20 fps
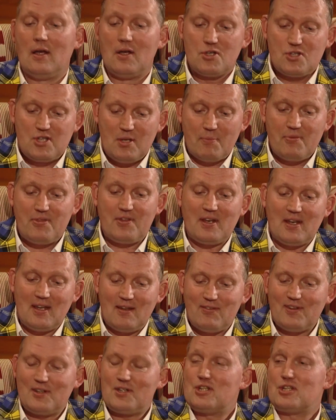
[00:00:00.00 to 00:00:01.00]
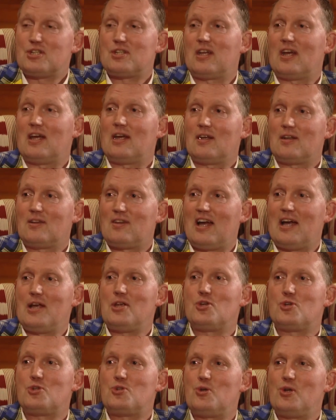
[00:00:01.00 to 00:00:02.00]
something even just like tying
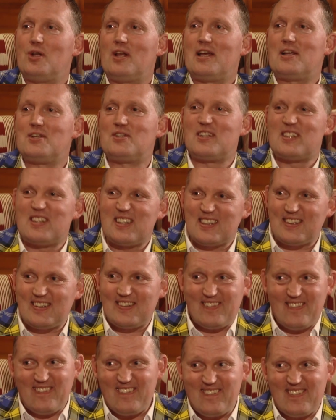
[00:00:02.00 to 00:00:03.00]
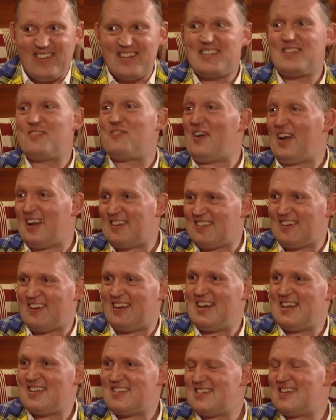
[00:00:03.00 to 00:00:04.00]
your shoelaces, it's a
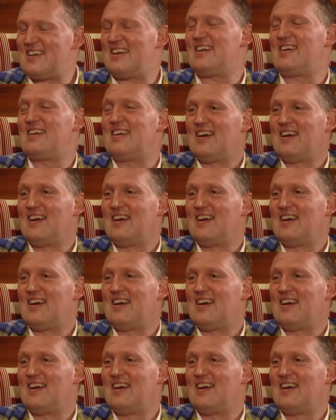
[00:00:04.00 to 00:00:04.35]
victory, isn't it?